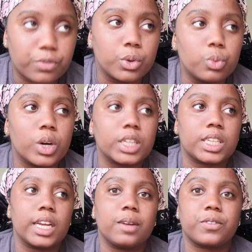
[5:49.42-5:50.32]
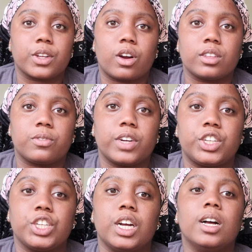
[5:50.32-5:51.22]
want to sign up for the
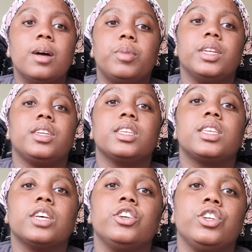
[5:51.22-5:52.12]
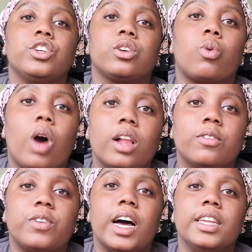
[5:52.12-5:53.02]
Cartafreccia, but it doesn't tell you you're
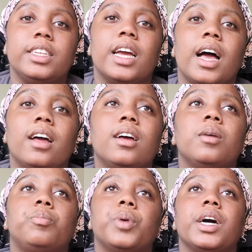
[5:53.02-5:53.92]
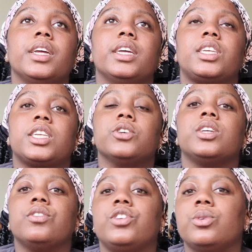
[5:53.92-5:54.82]
qualified yet, but it still
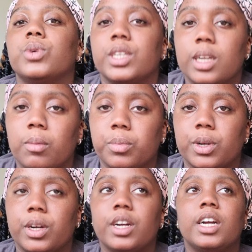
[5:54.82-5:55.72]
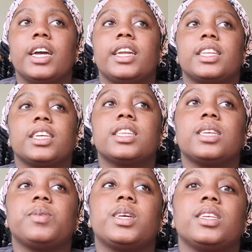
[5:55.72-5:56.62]
gives you a number. And I think
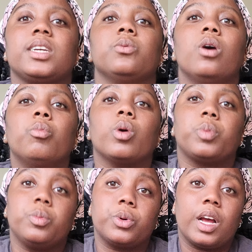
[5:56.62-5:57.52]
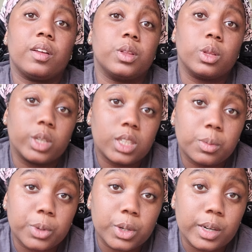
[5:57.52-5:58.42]
that's because they want more people to have the loyalty
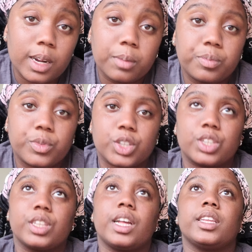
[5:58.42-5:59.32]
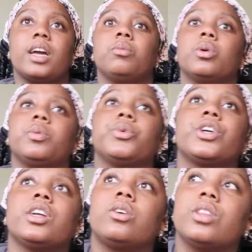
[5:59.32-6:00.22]
program, just so that they have more people
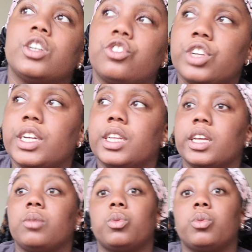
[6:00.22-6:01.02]
getting on their train. They have